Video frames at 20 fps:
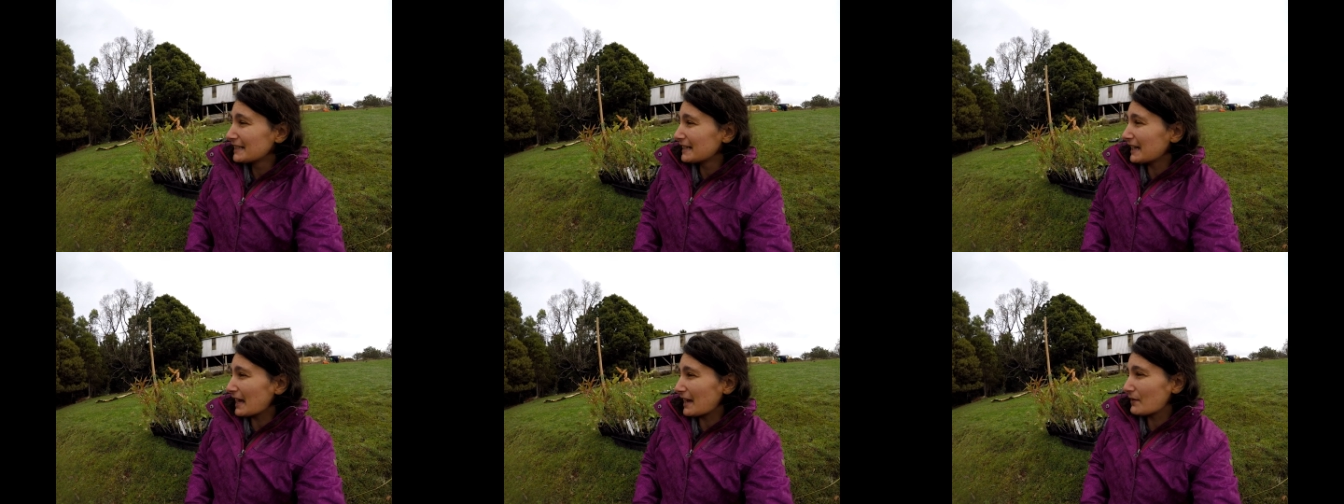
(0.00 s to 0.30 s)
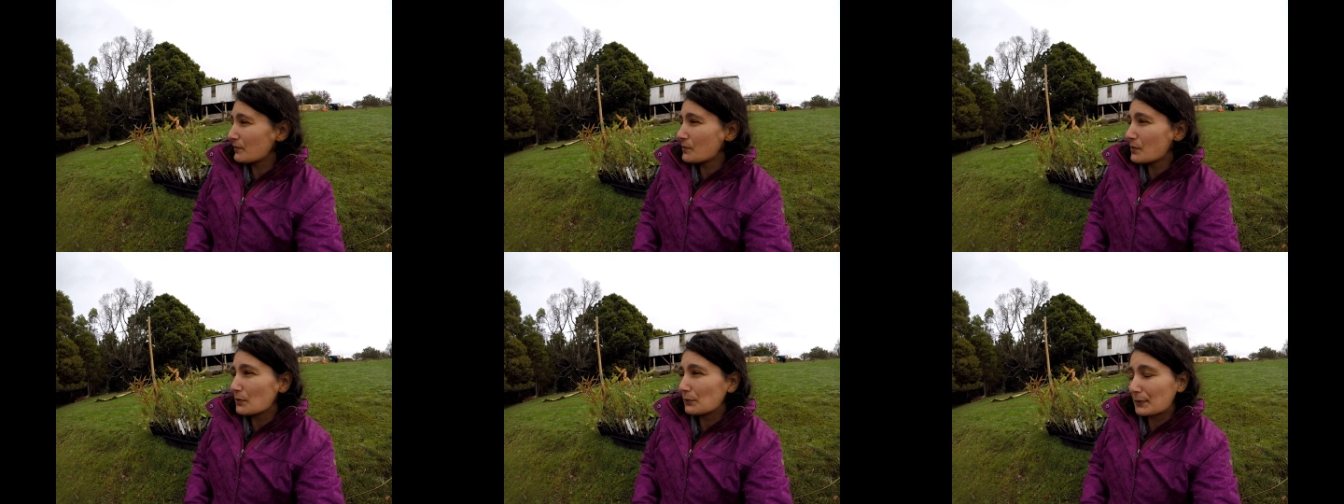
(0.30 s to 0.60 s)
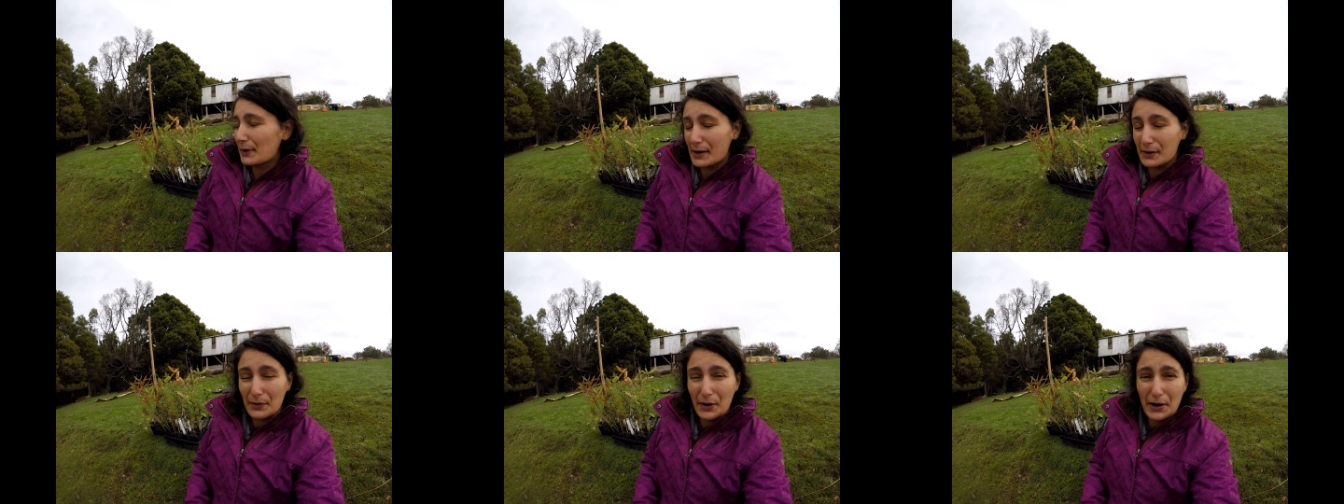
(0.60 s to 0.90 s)
It will
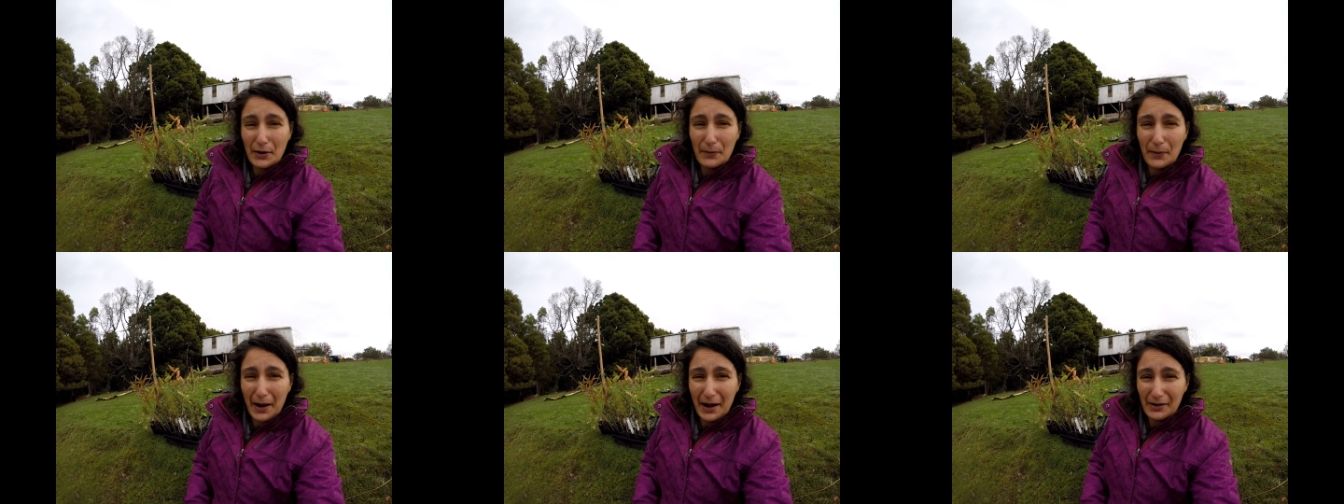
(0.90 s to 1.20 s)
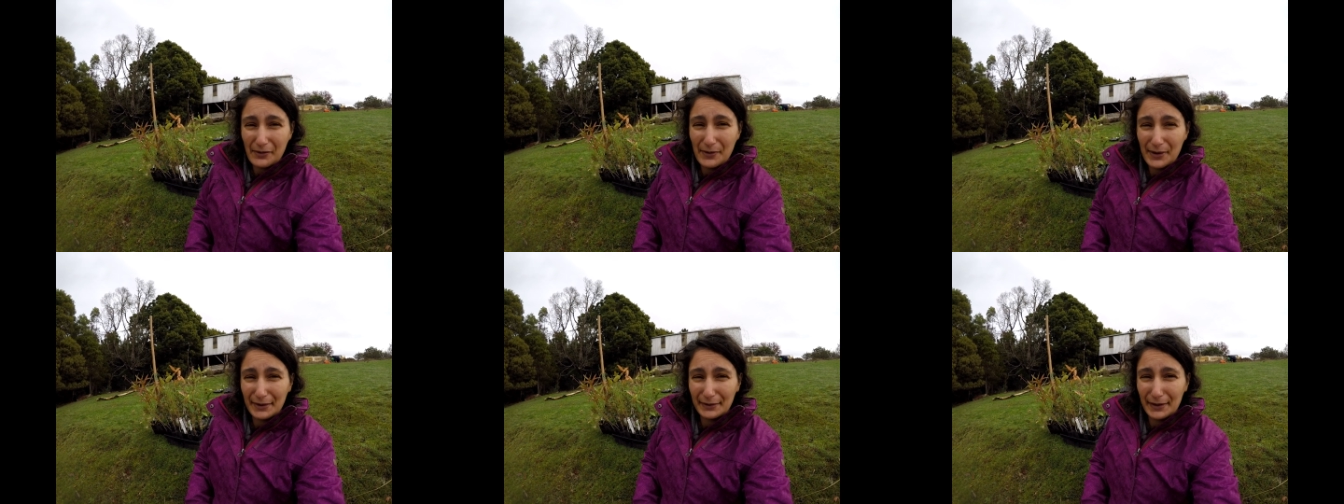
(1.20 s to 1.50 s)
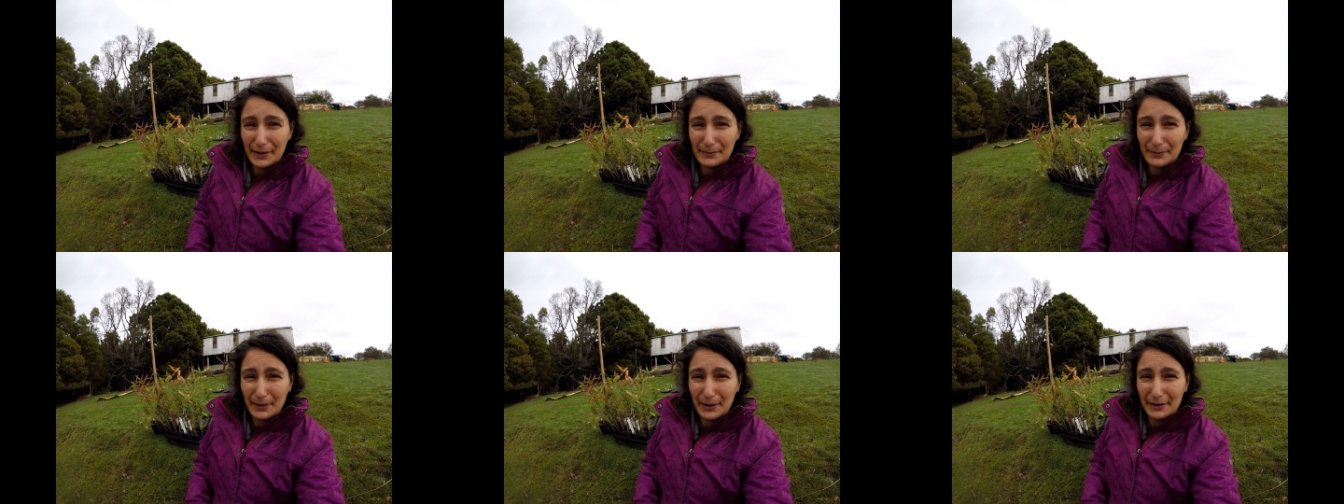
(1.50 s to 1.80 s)
regrow quite
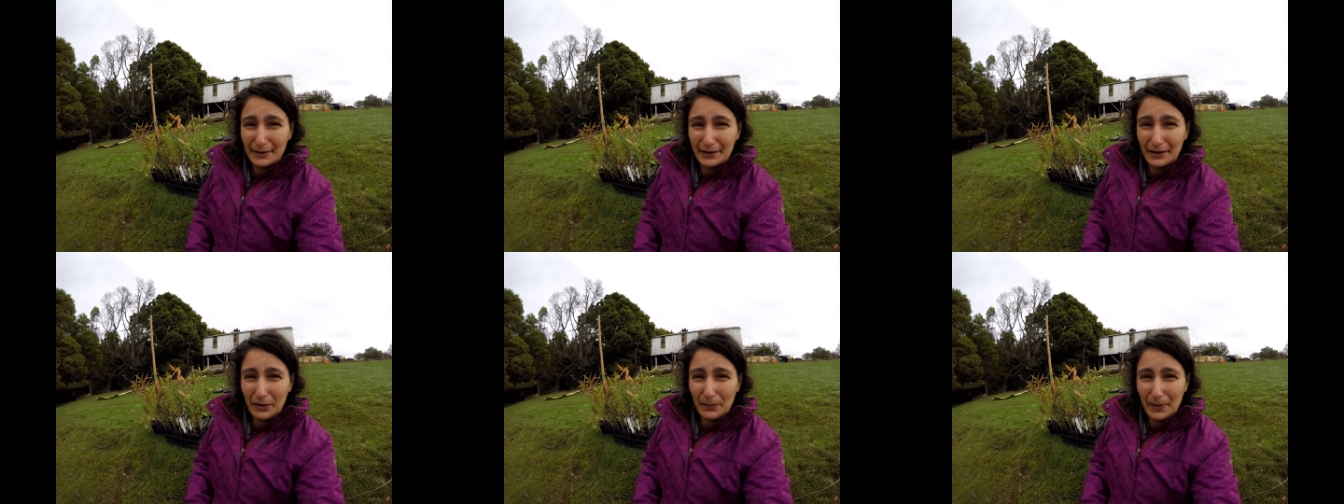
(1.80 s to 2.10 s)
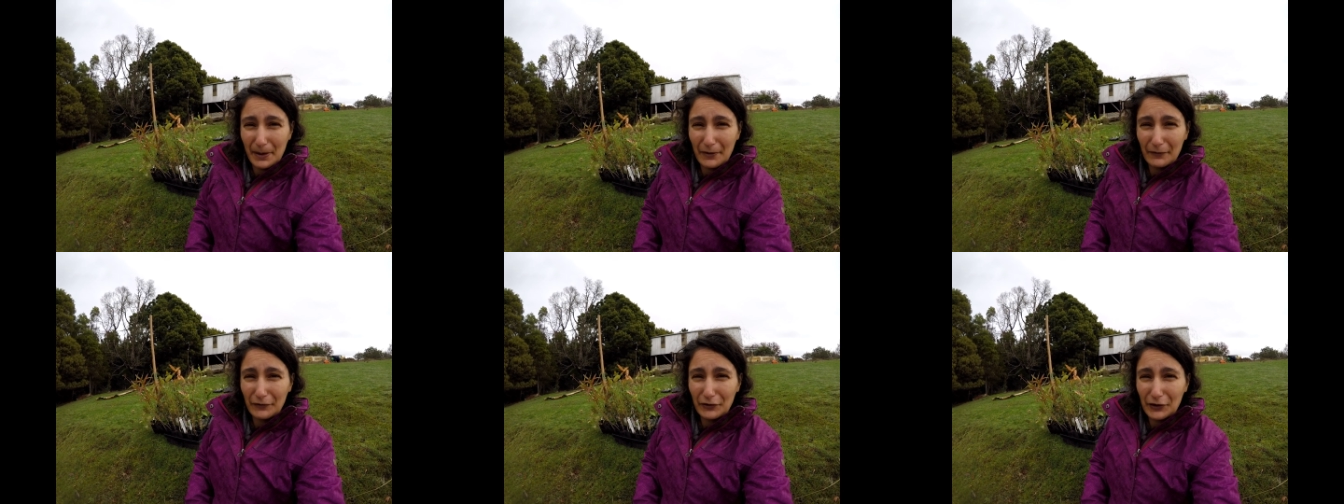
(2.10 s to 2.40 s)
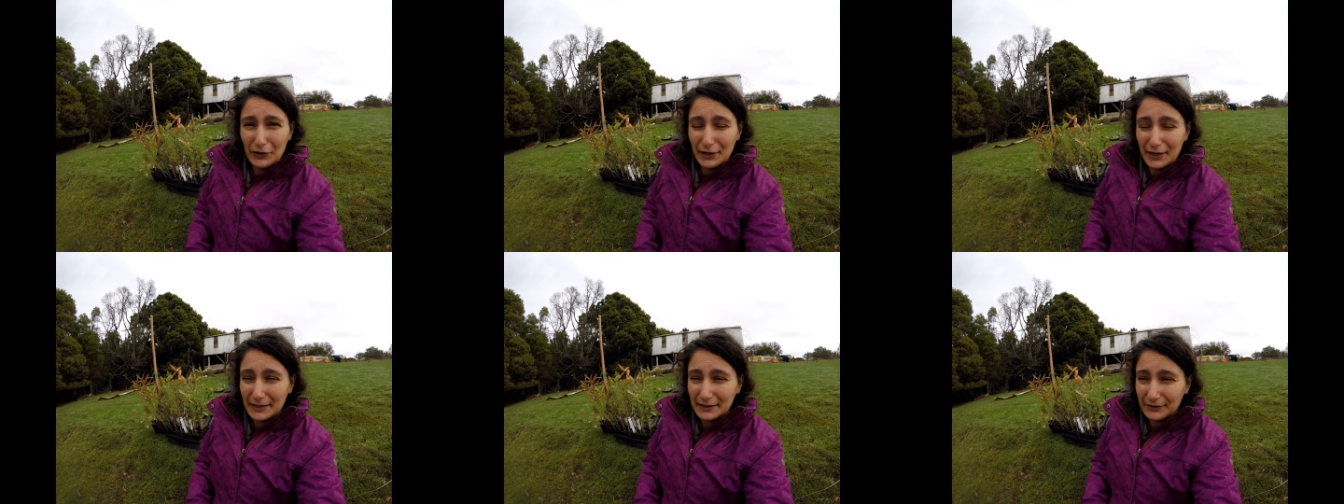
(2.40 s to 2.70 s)
quickly, but it'll be a few
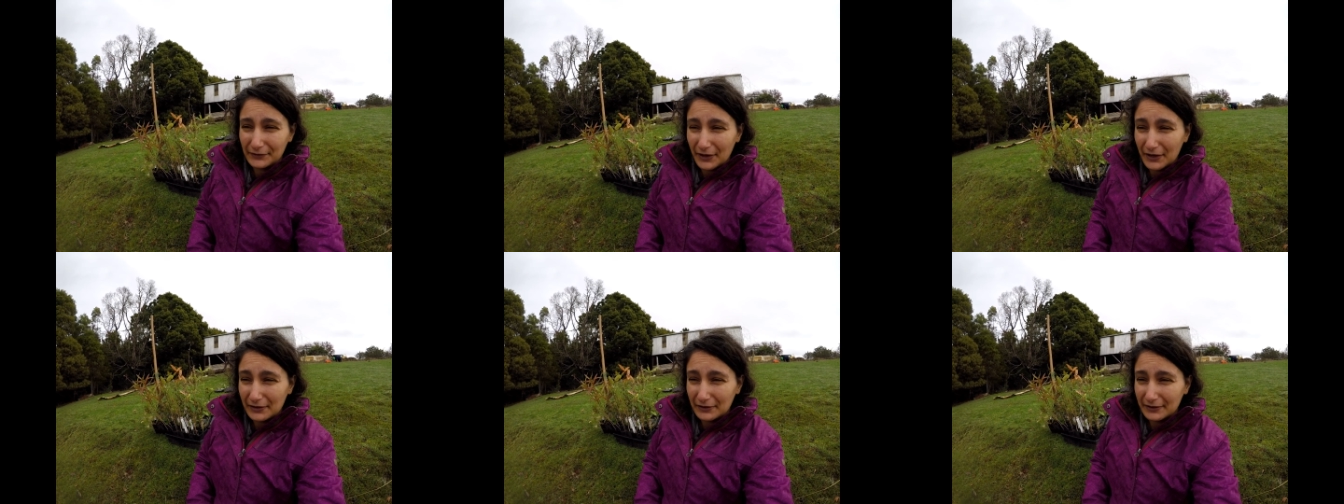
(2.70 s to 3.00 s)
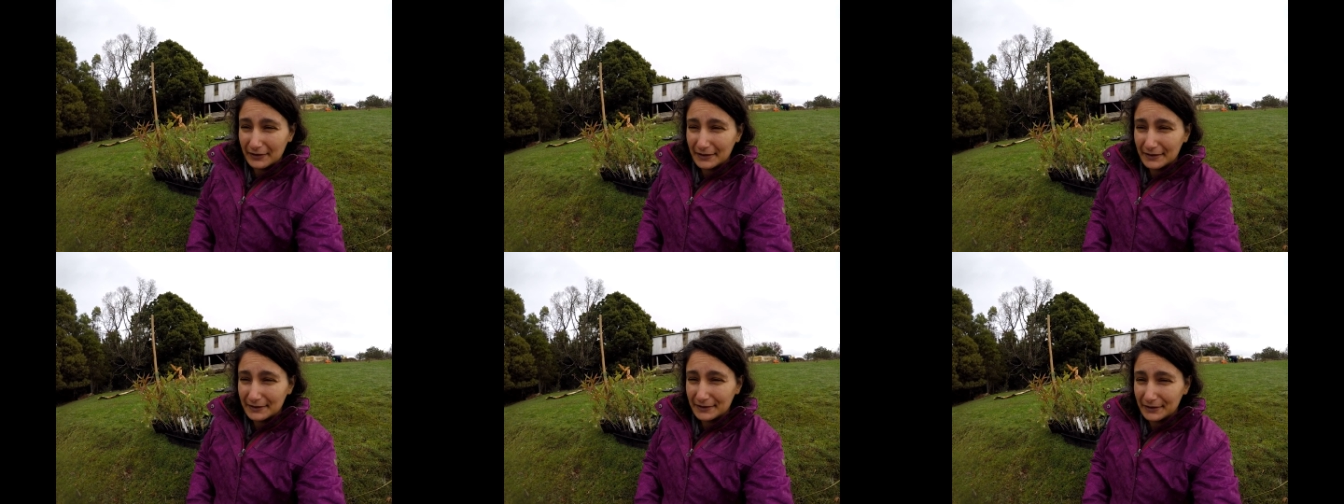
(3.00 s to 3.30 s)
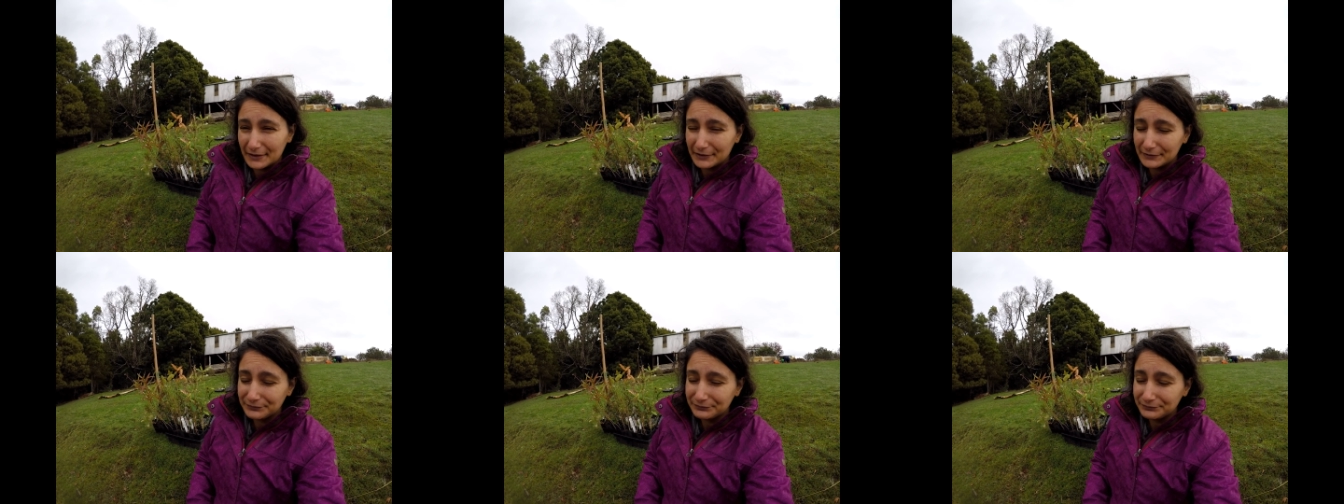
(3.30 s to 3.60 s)
years of ugly. So